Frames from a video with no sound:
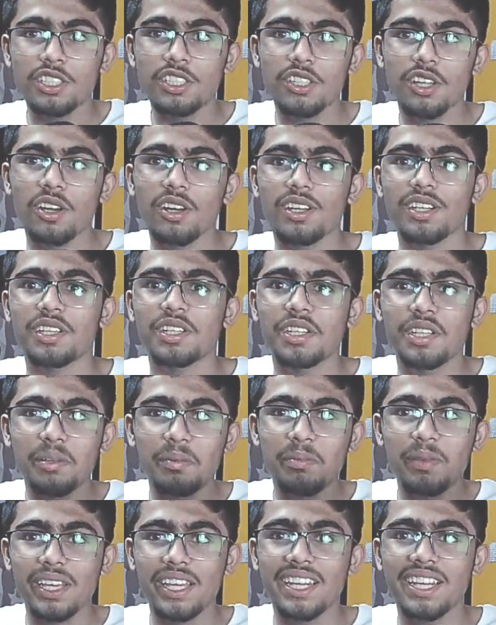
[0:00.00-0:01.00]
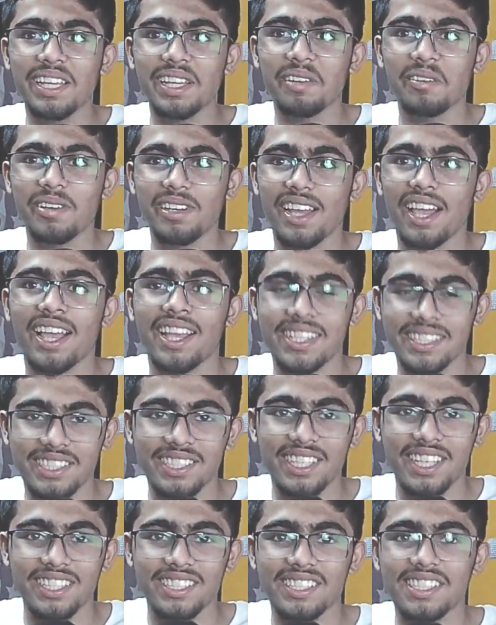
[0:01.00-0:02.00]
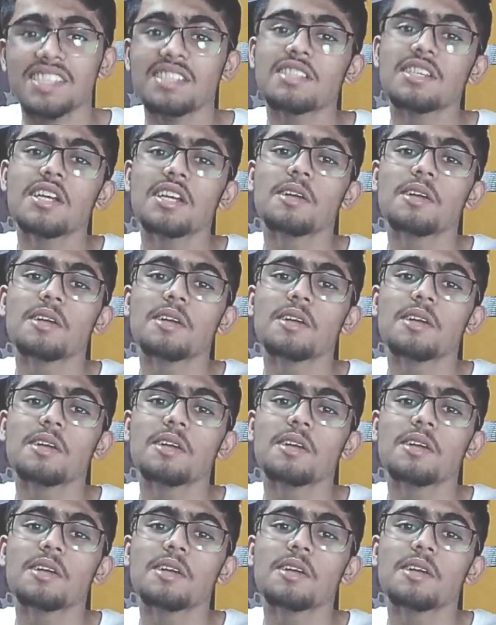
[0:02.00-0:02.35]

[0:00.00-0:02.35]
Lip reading: not demeaning what Einstein says,